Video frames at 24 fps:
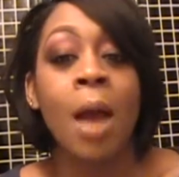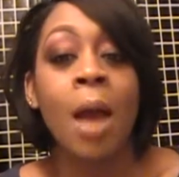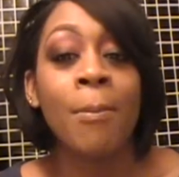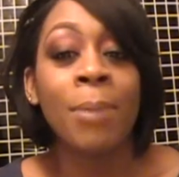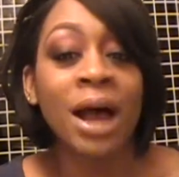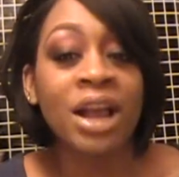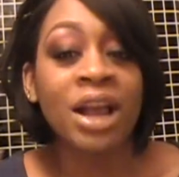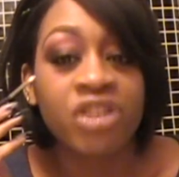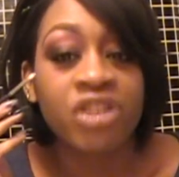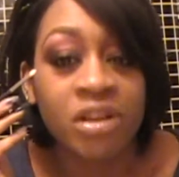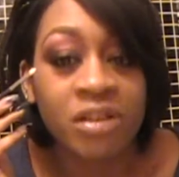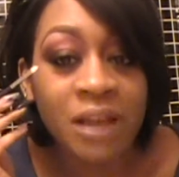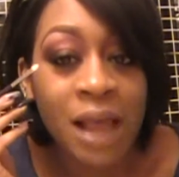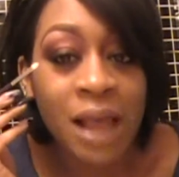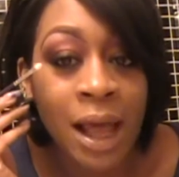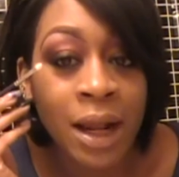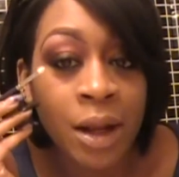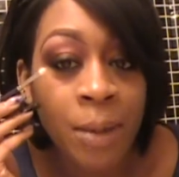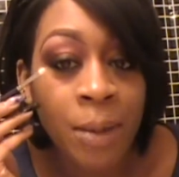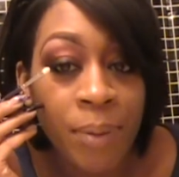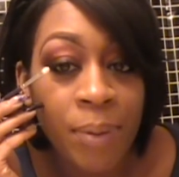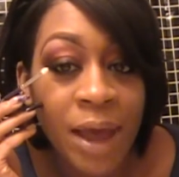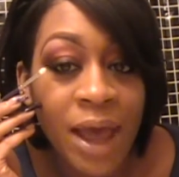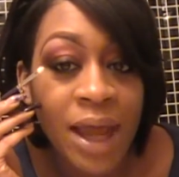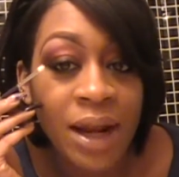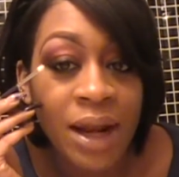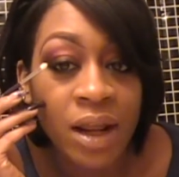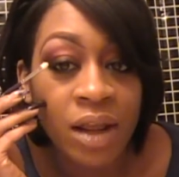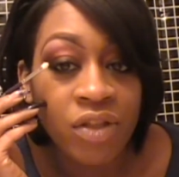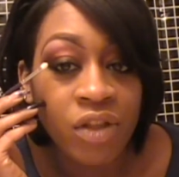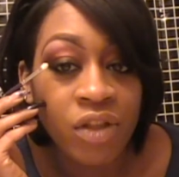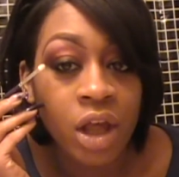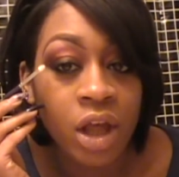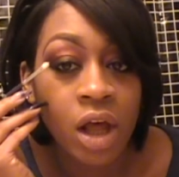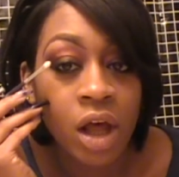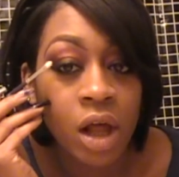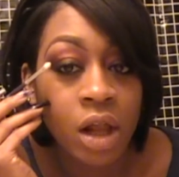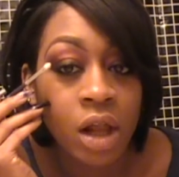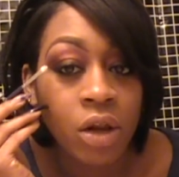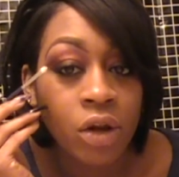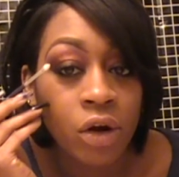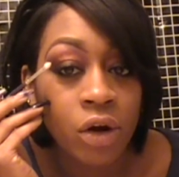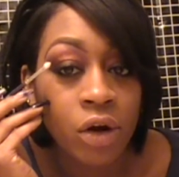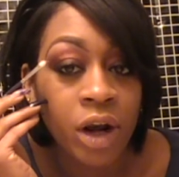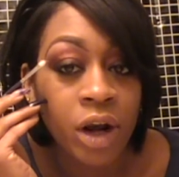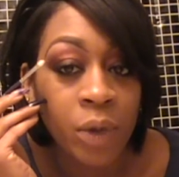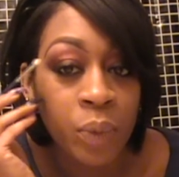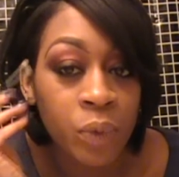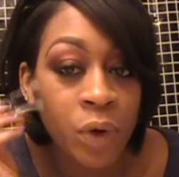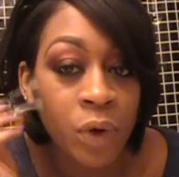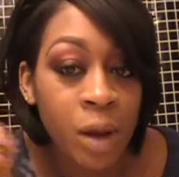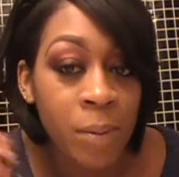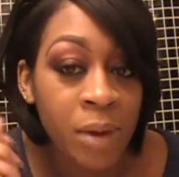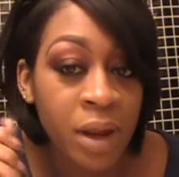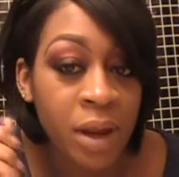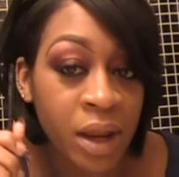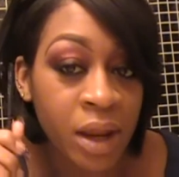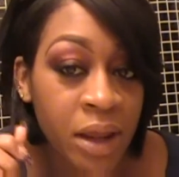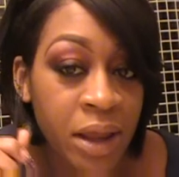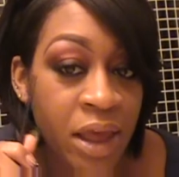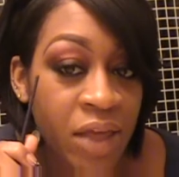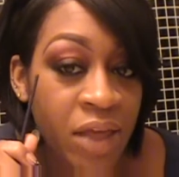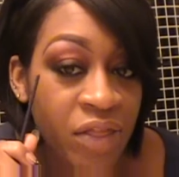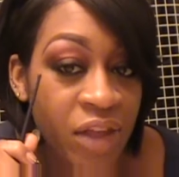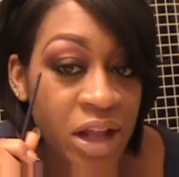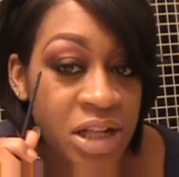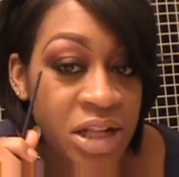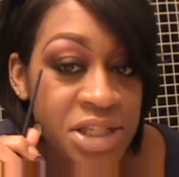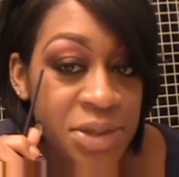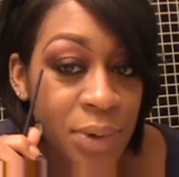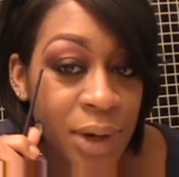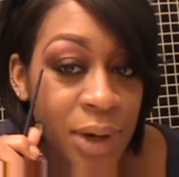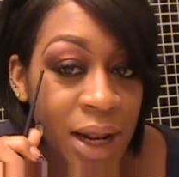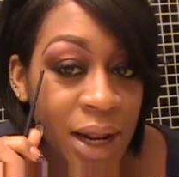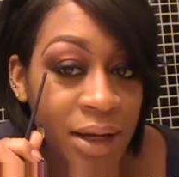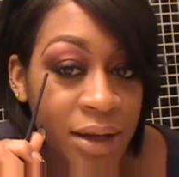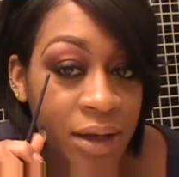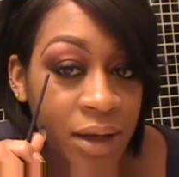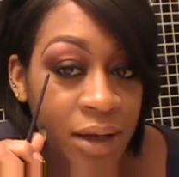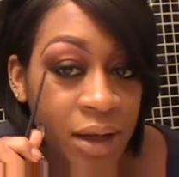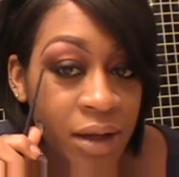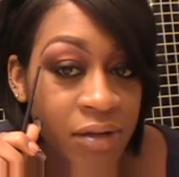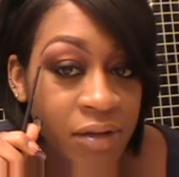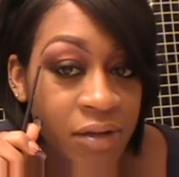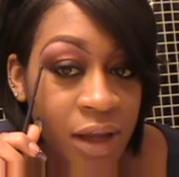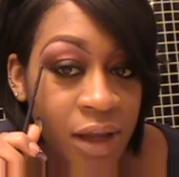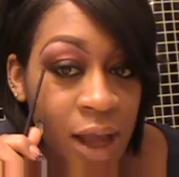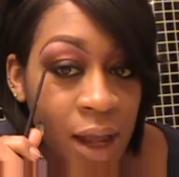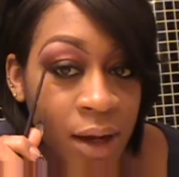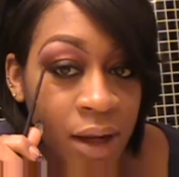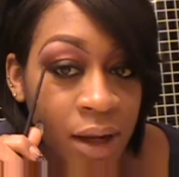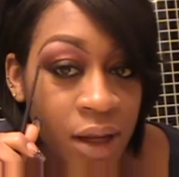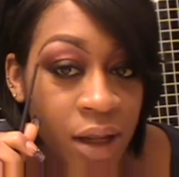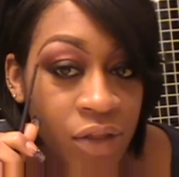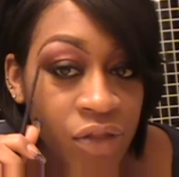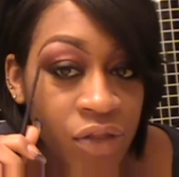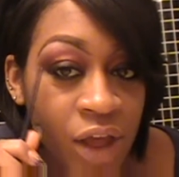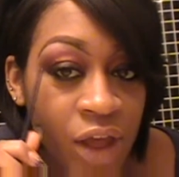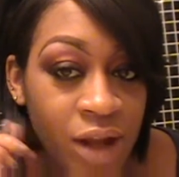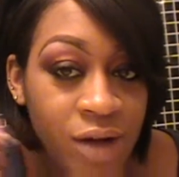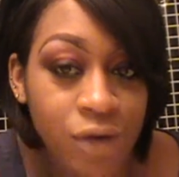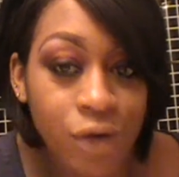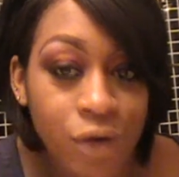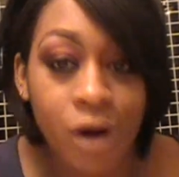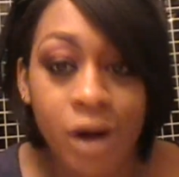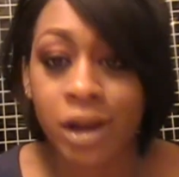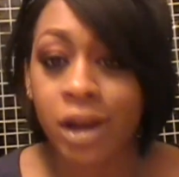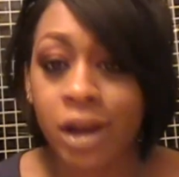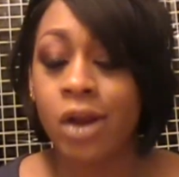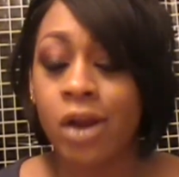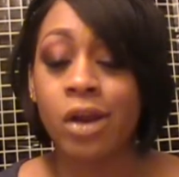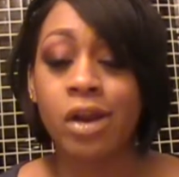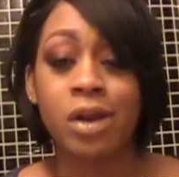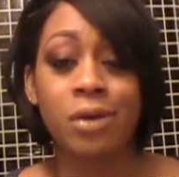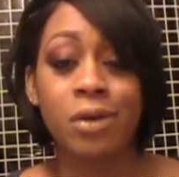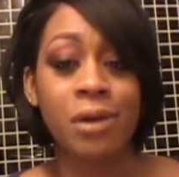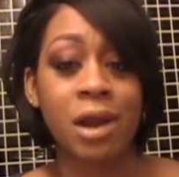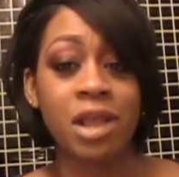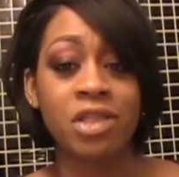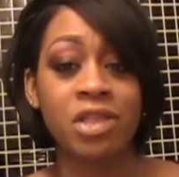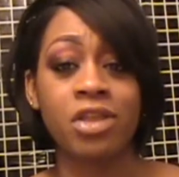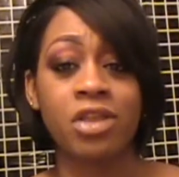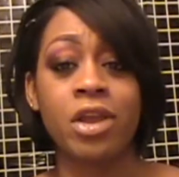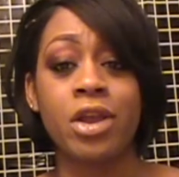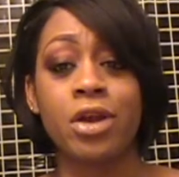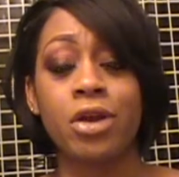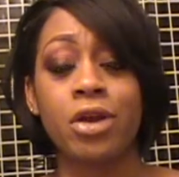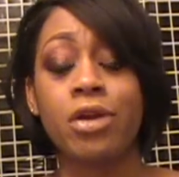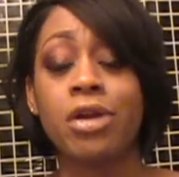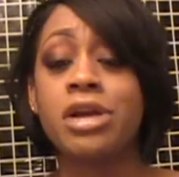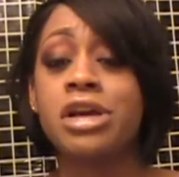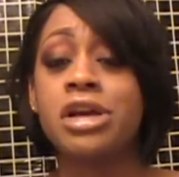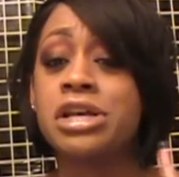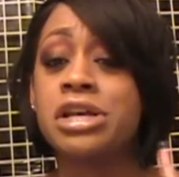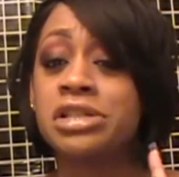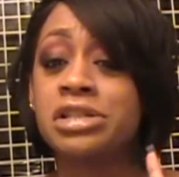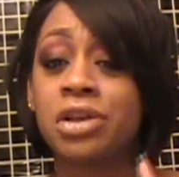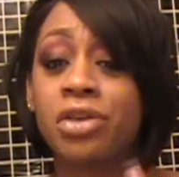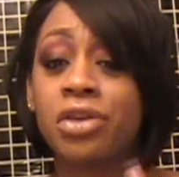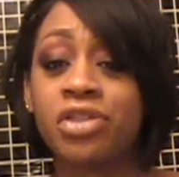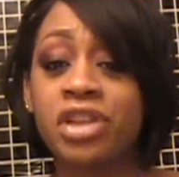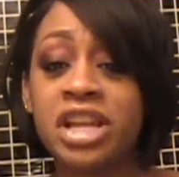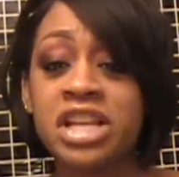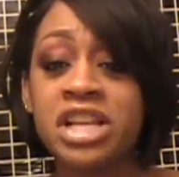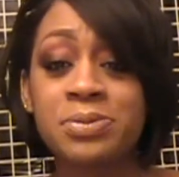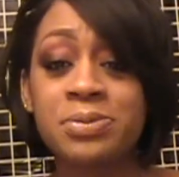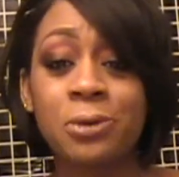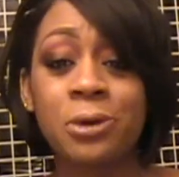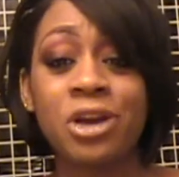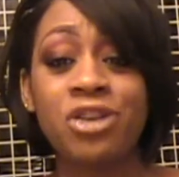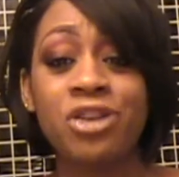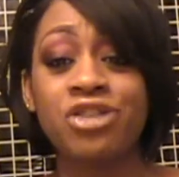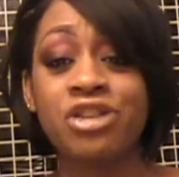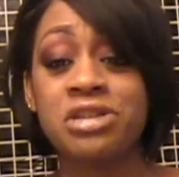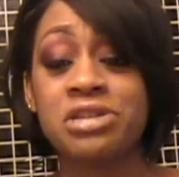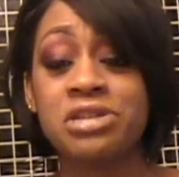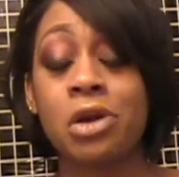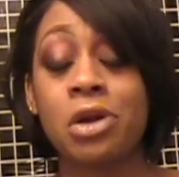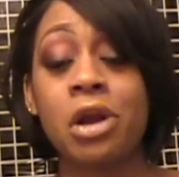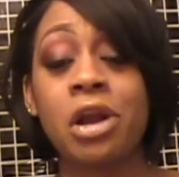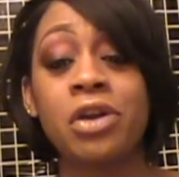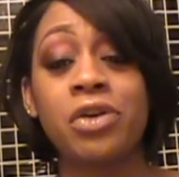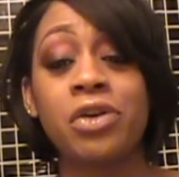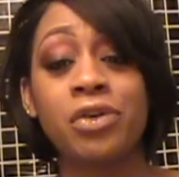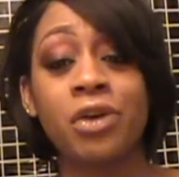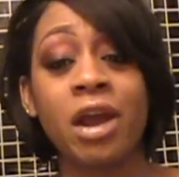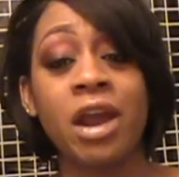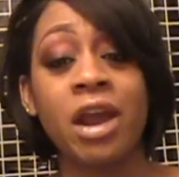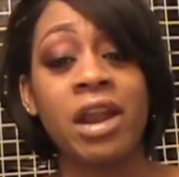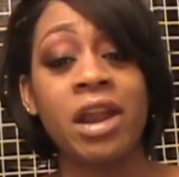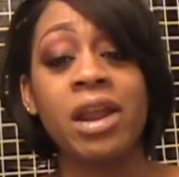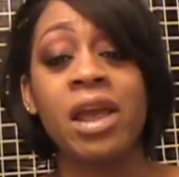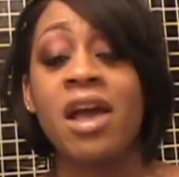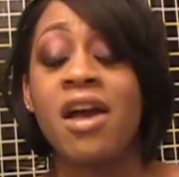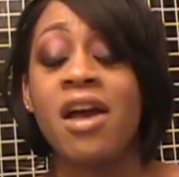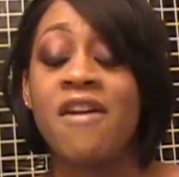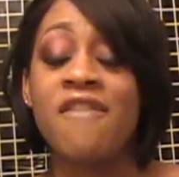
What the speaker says: by just kind of patting the color and rubbing it, and that's what I did to kind of get that dark area right there. So these brushes are great.